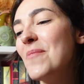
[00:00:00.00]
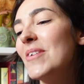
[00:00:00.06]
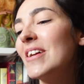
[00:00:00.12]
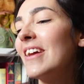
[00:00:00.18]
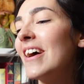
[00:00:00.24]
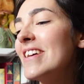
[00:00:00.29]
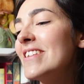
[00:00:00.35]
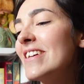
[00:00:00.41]

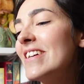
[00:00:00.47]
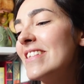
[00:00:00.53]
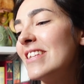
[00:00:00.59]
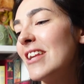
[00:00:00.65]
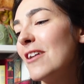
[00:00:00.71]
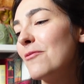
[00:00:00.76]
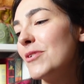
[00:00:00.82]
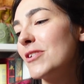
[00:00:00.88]
Eliza is
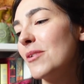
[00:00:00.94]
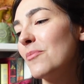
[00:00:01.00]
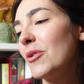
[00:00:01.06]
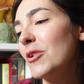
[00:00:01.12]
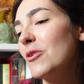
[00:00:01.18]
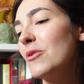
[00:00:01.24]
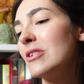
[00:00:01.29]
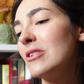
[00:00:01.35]
in love with
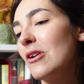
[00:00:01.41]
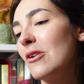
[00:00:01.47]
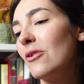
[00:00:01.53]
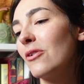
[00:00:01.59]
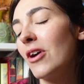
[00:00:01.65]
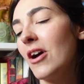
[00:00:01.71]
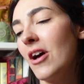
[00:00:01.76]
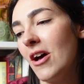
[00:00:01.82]
someone who is no
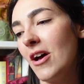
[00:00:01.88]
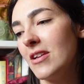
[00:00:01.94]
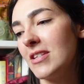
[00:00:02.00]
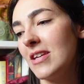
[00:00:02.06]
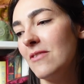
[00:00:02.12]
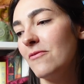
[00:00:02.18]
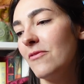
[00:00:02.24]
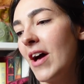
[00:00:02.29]
longer
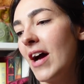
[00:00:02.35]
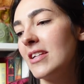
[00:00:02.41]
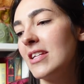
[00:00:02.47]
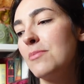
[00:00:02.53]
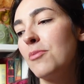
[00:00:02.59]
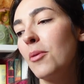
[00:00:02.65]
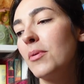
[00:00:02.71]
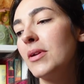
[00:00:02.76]
hers. In fact,
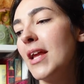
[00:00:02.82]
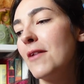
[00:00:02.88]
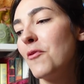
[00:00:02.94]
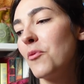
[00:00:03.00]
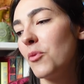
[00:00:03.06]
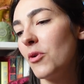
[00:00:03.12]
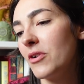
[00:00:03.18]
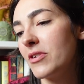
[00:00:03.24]
he probably
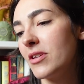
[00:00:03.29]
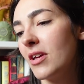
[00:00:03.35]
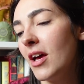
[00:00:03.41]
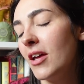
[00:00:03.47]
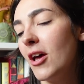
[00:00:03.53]
never was.